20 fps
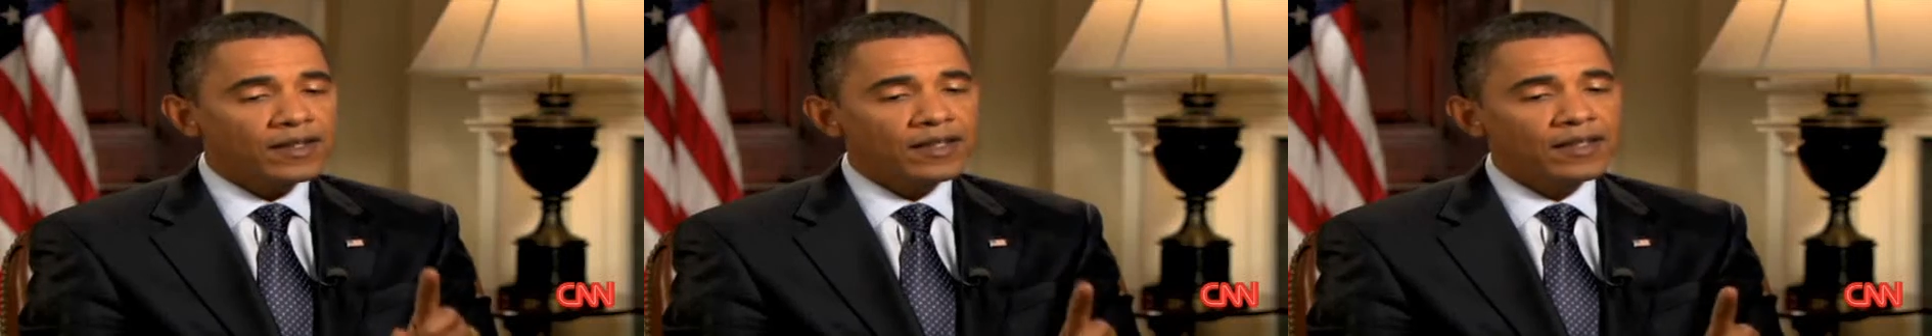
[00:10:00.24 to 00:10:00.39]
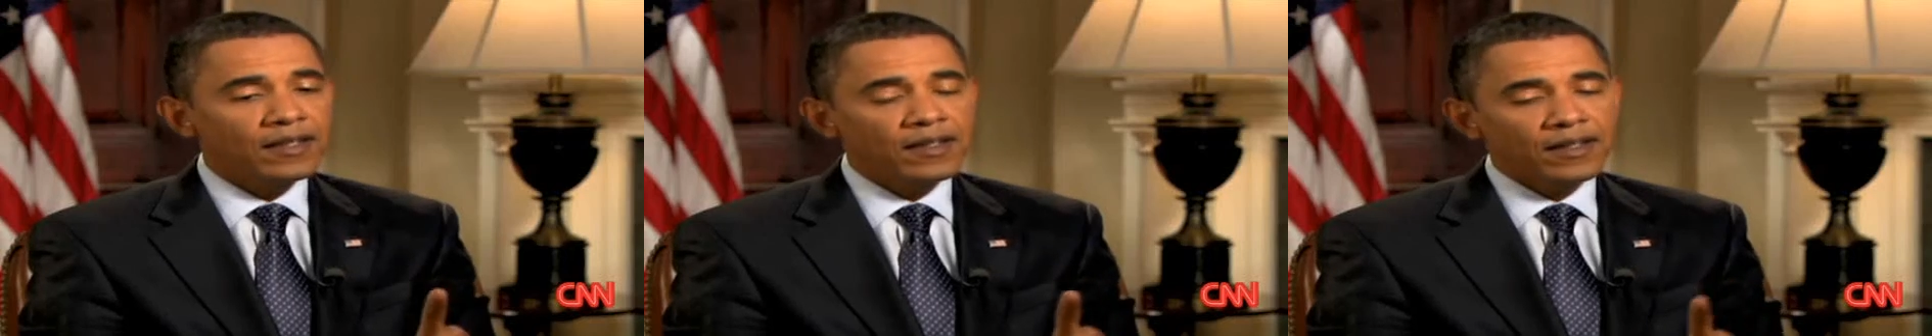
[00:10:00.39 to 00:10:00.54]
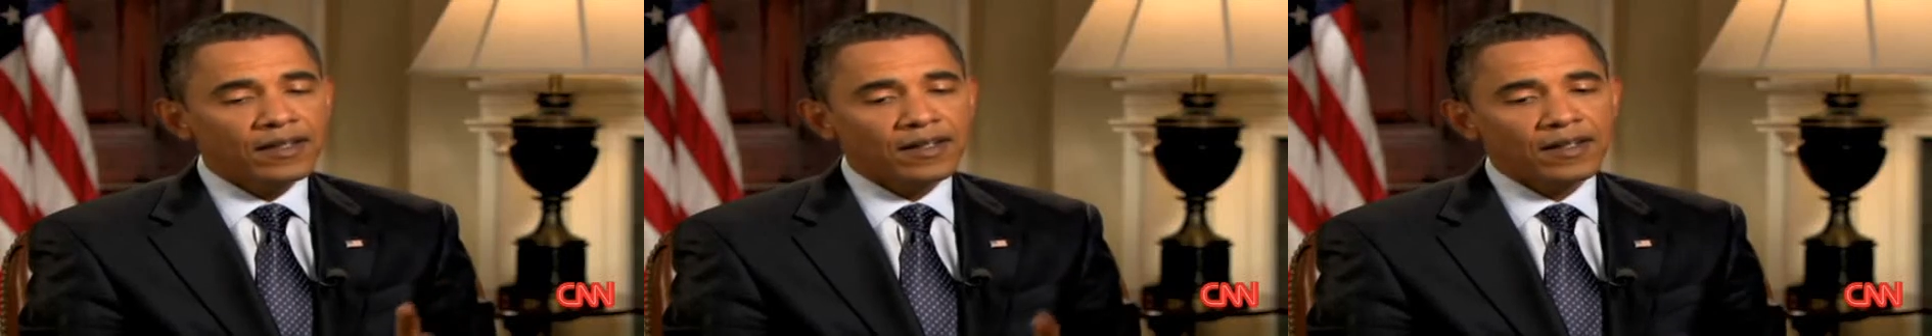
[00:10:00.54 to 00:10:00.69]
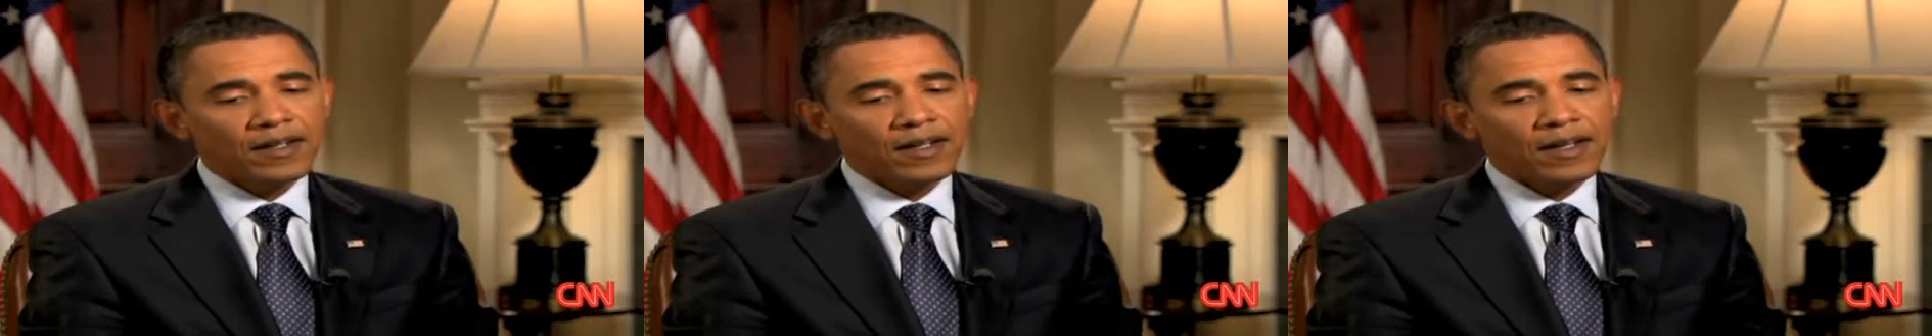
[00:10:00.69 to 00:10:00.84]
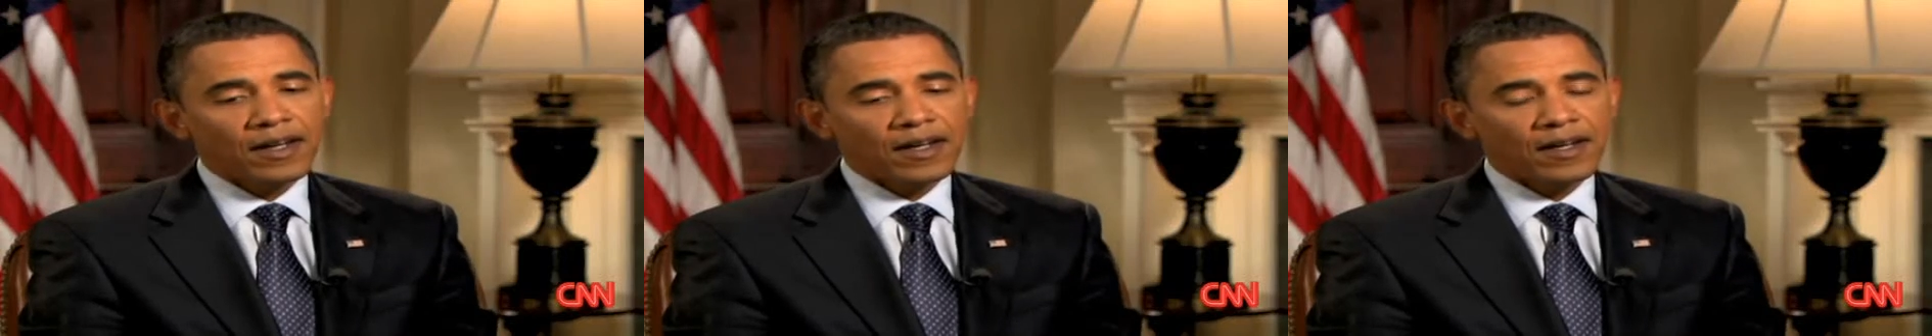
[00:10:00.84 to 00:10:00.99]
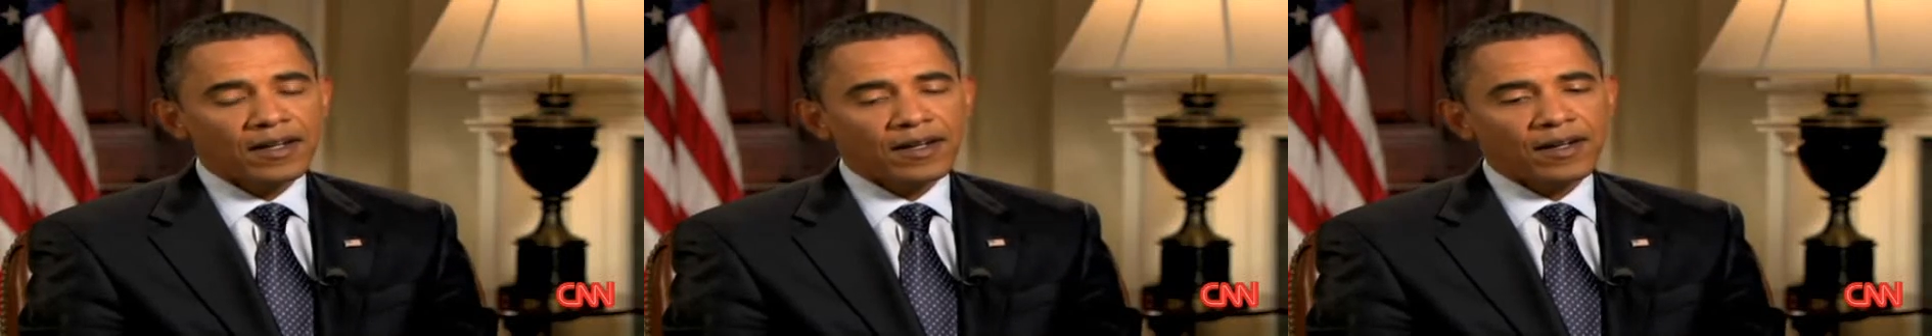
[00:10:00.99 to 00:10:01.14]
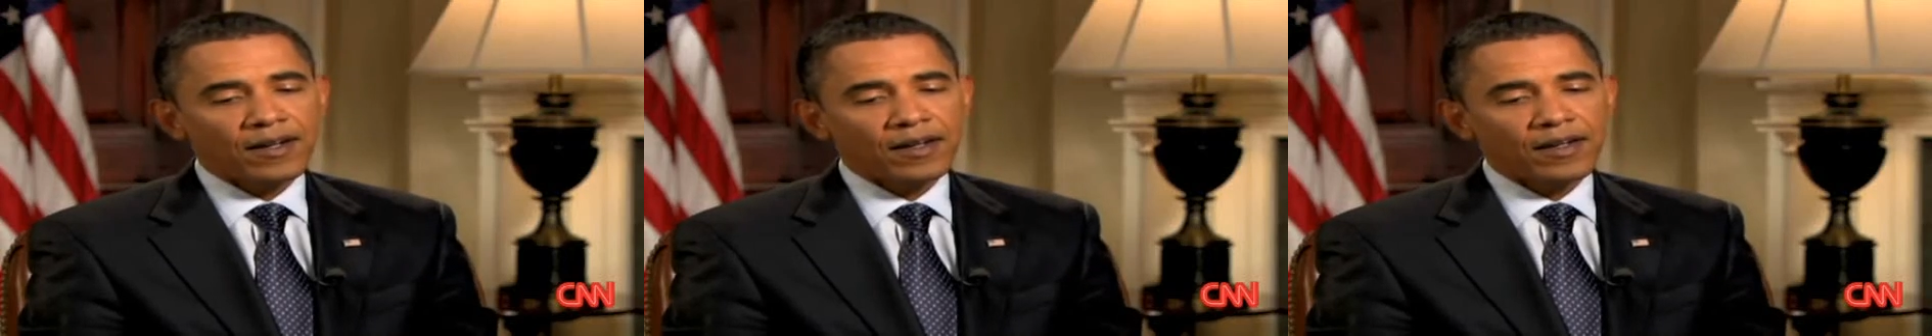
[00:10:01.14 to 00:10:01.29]

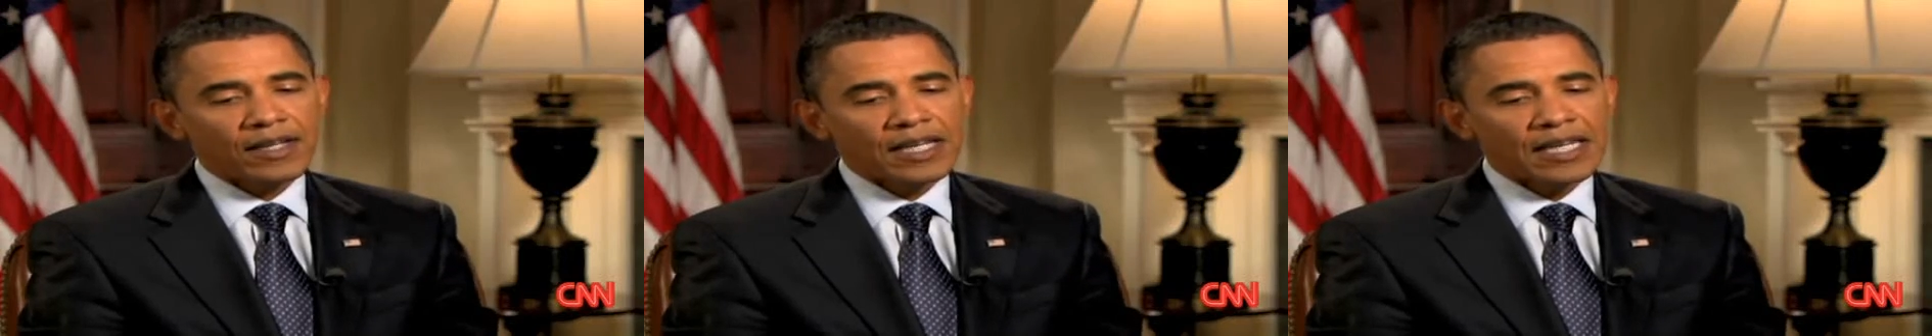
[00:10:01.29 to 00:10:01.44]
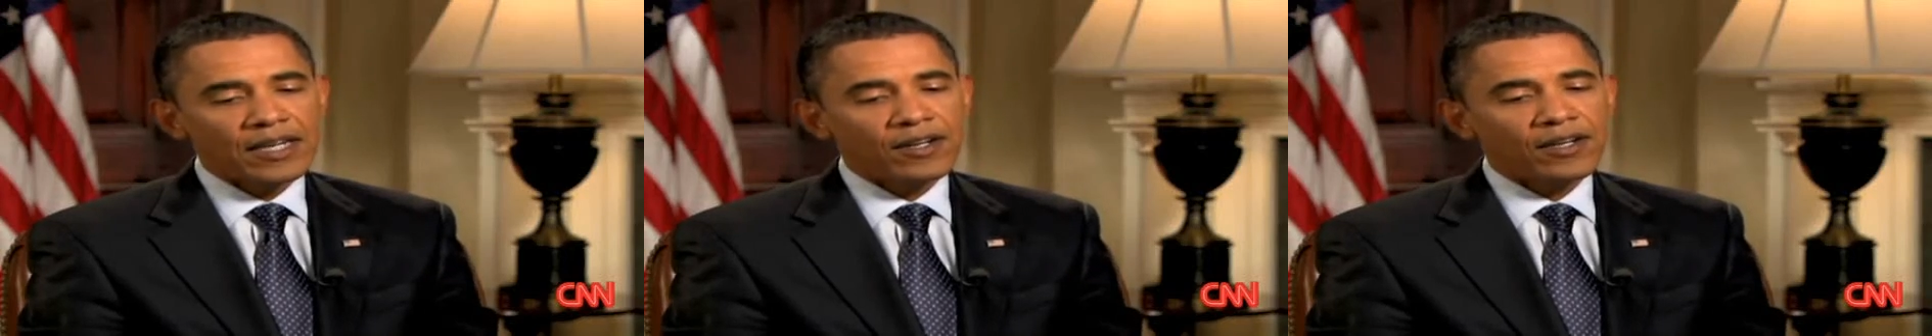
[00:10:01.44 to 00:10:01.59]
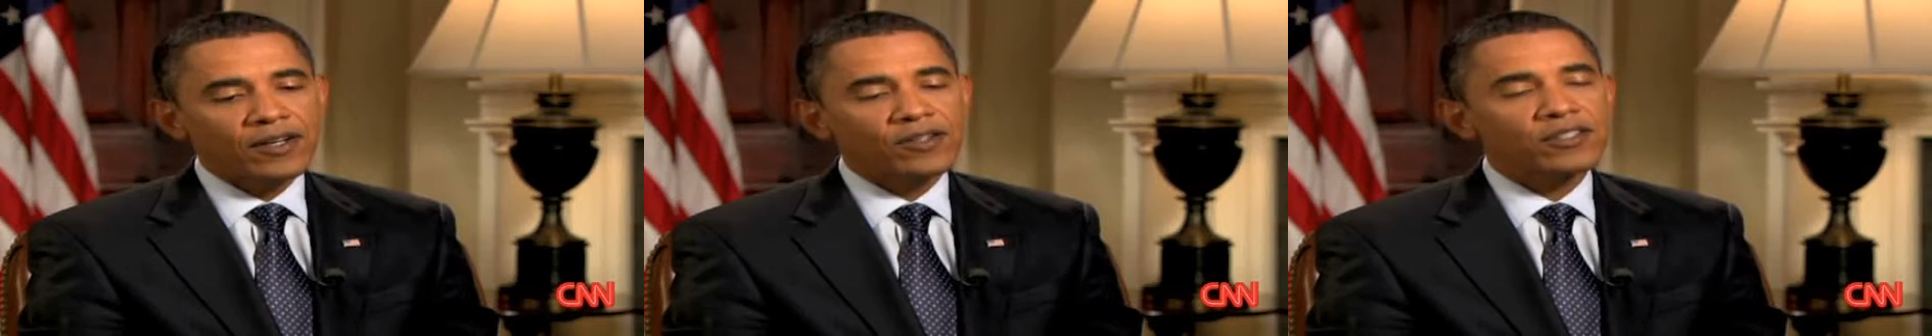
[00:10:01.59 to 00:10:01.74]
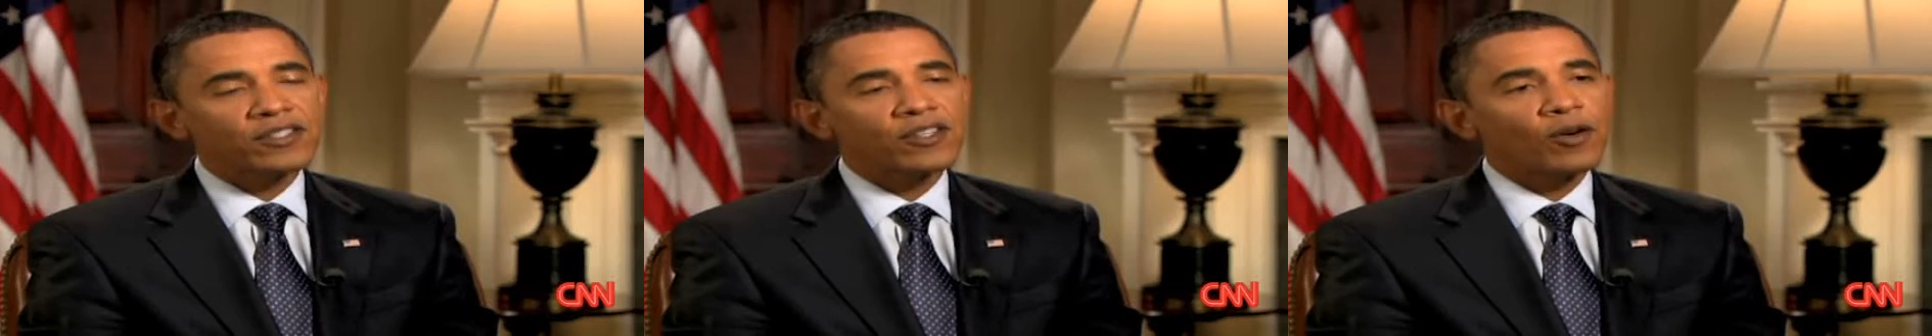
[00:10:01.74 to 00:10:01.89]
here's